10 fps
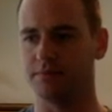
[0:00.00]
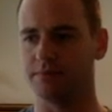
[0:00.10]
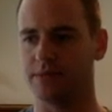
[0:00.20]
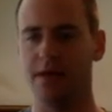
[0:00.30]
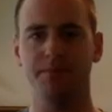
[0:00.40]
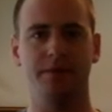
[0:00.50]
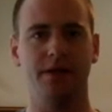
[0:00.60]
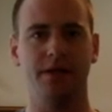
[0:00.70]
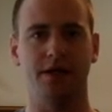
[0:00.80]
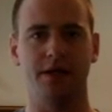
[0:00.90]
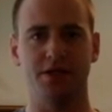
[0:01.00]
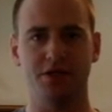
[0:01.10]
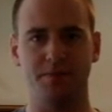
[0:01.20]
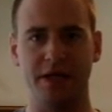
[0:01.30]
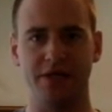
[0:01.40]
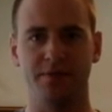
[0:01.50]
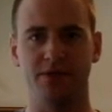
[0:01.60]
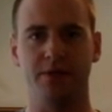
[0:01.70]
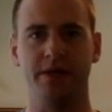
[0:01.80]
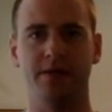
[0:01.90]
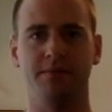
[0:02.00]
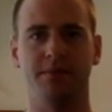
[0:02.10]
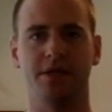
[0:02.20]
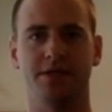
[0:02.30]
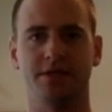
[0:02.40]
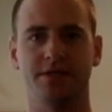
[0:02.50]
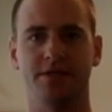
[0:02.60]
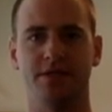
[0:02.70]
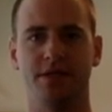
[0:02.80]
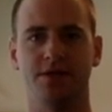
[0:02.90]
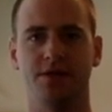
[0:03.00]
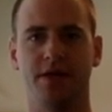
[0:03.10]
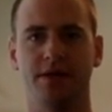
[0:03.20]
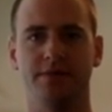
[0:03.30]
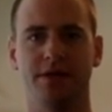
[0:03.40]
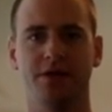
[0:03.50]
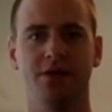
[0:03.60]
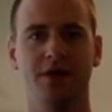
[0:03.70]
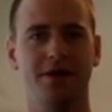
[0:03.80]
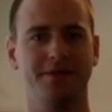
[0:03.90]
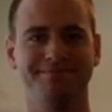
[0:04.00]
keep the space between them as consistent as you can. And good luck.